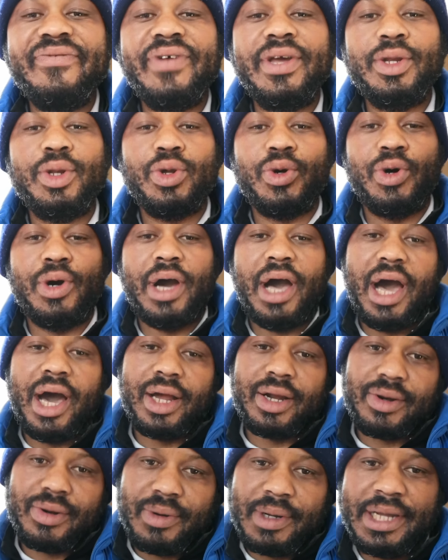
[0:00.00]
Even though
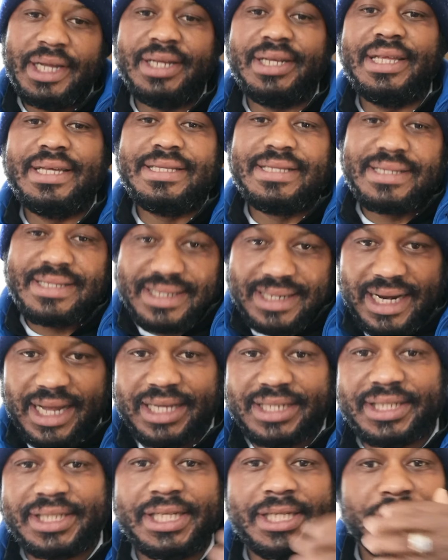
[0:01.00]
I read
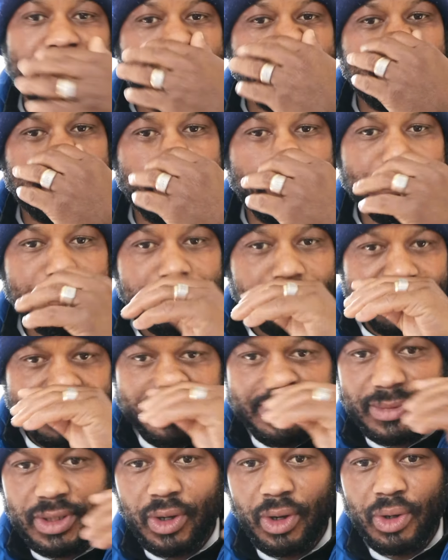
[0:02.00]
instructions
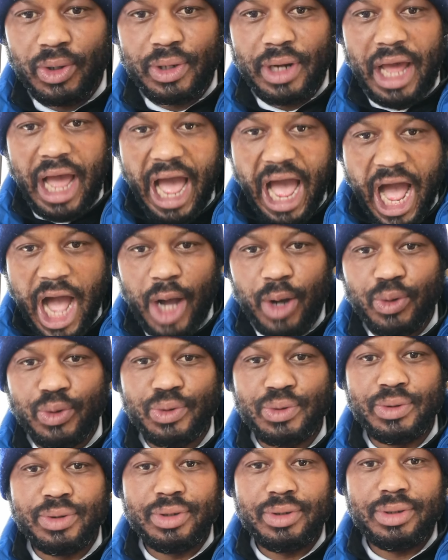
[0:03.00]
on
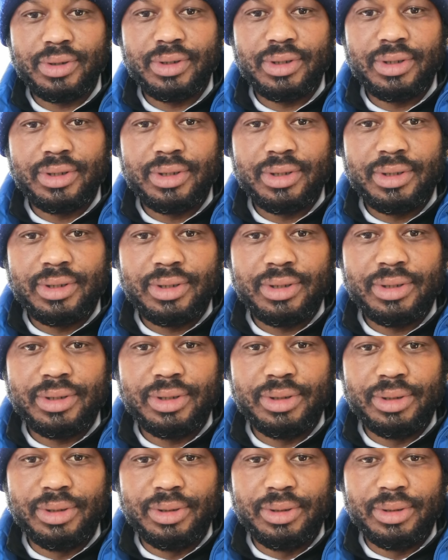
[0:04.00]
how
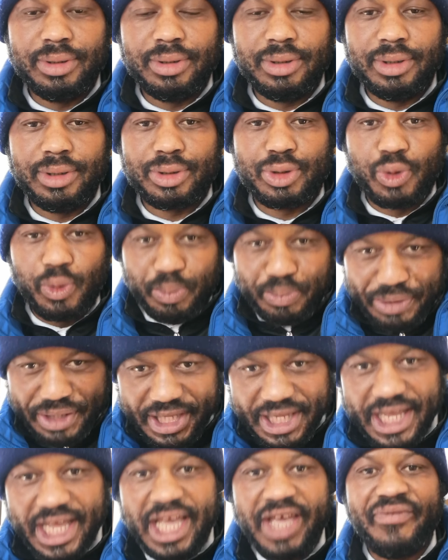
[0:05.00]
uh, to
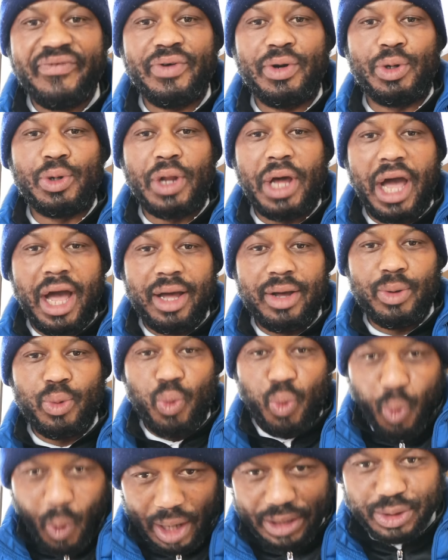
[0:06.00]
behave on uh,
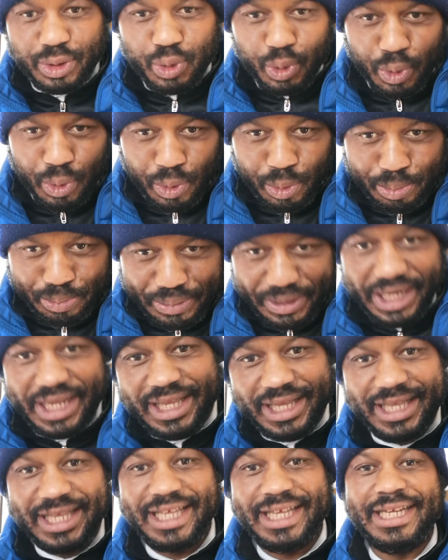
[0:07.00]
what to
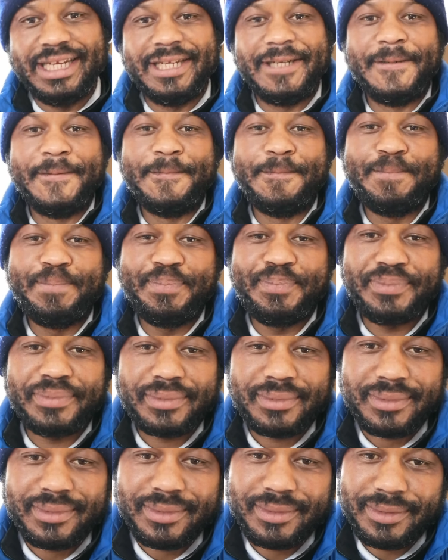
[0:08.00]
bring in.
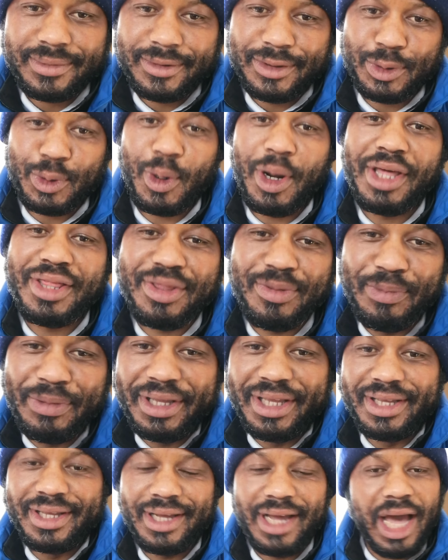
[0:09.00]
Trust
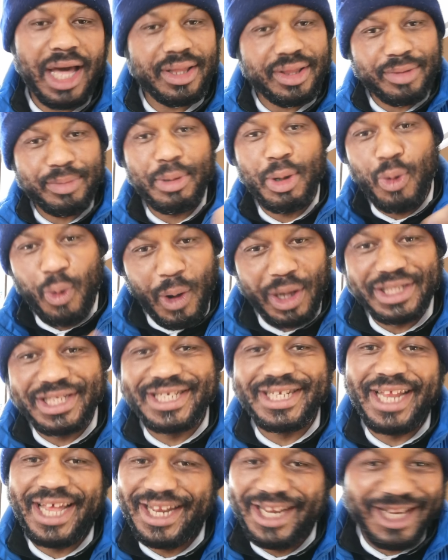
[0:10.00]
me. Ask me what
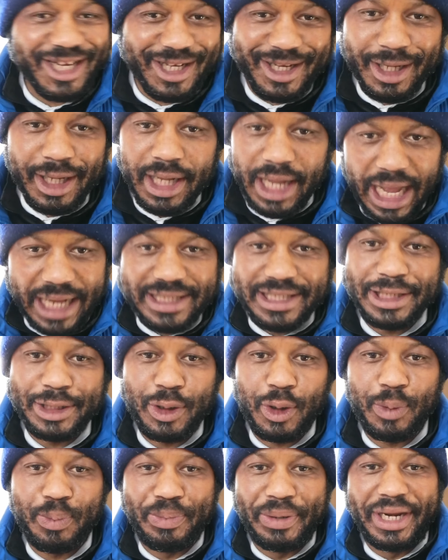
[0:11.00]
did I, need, I
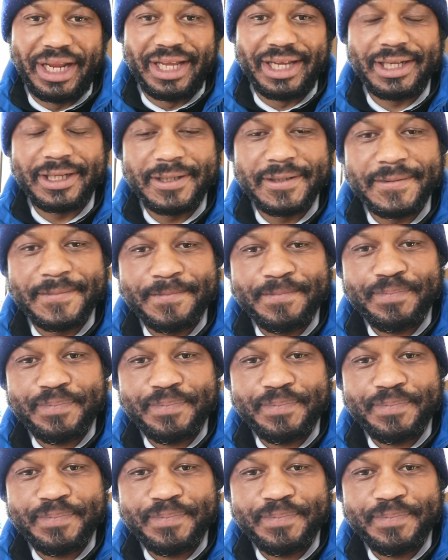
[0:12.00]
did not bring.